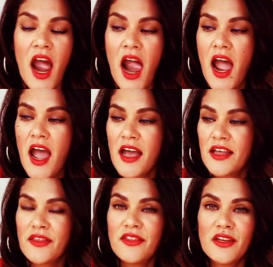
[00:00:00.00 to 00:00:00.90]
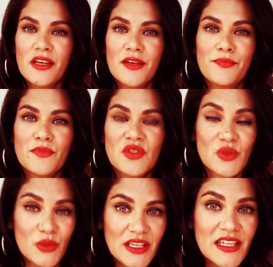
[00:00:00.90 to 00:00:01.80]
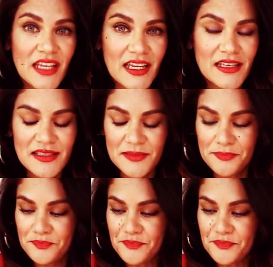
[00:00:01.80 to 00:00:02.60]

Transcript: uh, the Sudanese